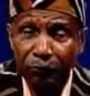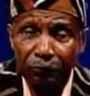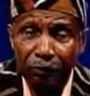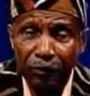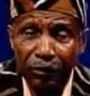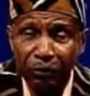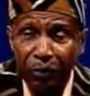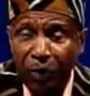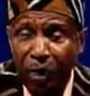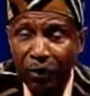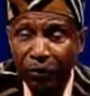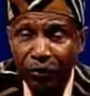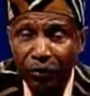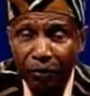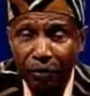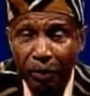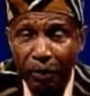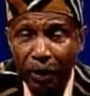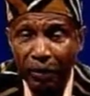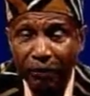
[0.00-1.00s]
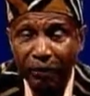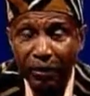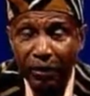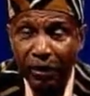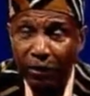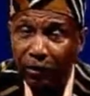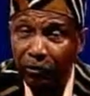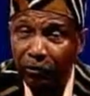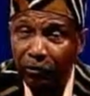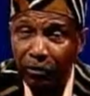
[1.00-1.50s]

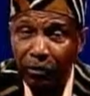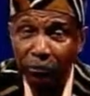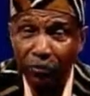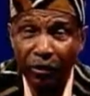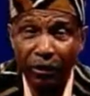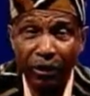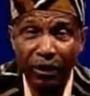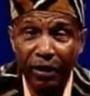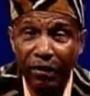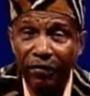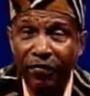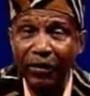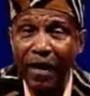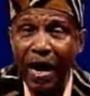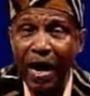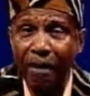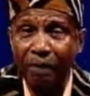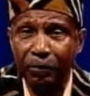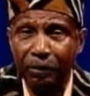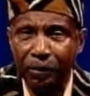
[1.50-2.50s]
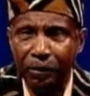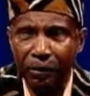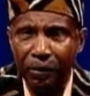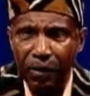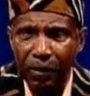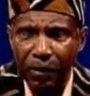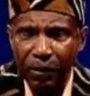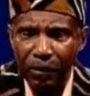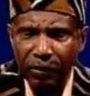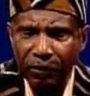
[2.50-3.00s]
responsibility and duty and assignment
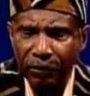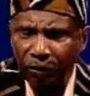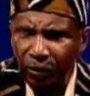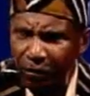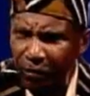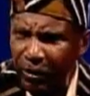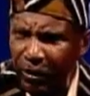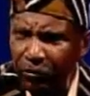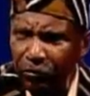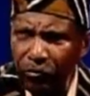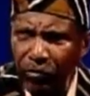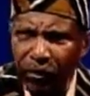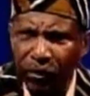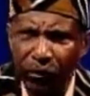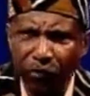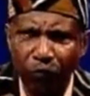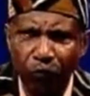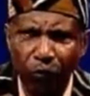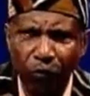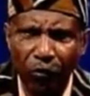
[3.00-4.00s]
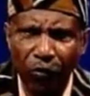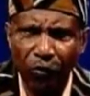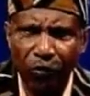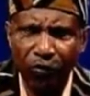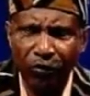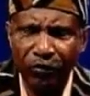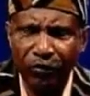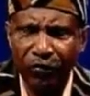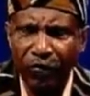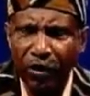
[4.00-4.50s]
to bring you these
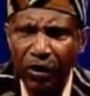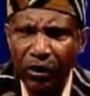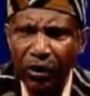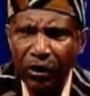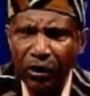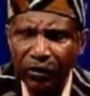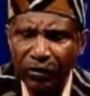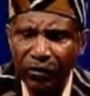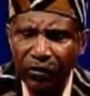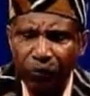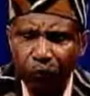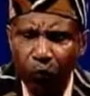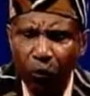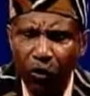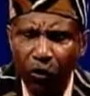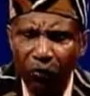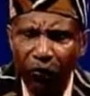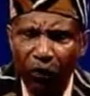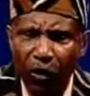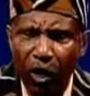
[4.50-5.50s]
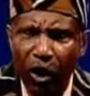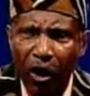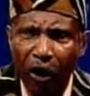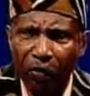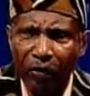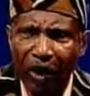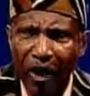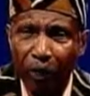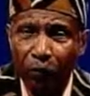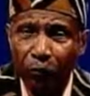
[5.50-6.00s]
words, this word of
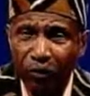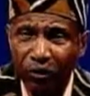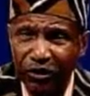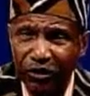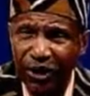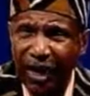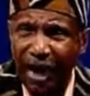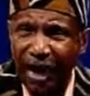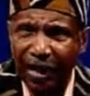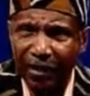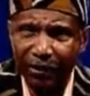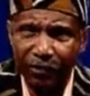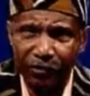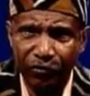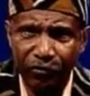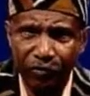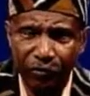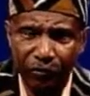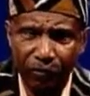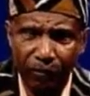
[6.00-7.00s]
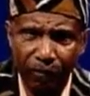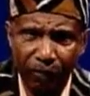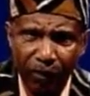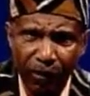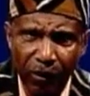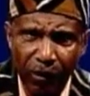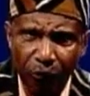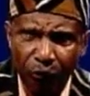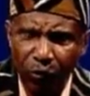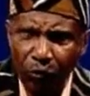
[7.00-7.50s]
God that would challenge you.
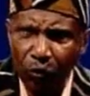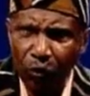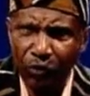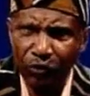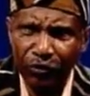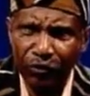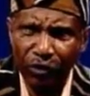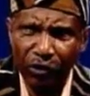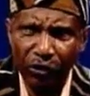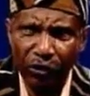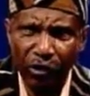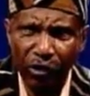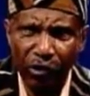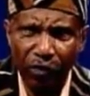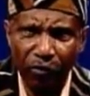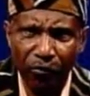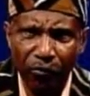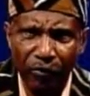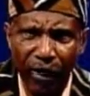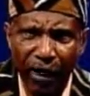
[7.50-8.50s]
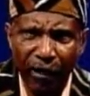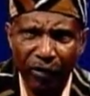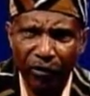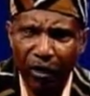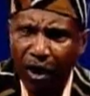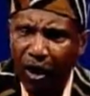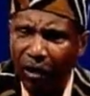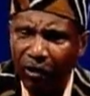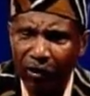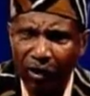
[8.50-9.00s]
We want you to know
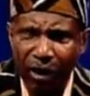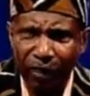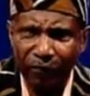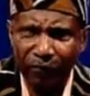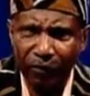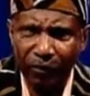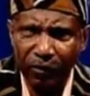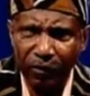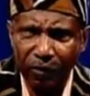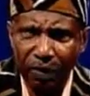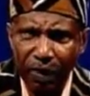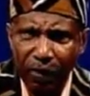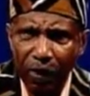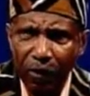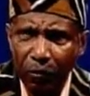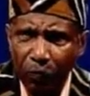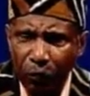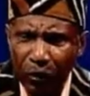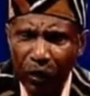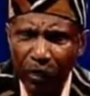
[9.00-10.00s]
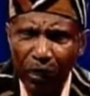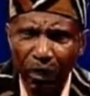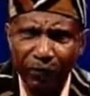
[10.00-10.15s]
that God loves you. We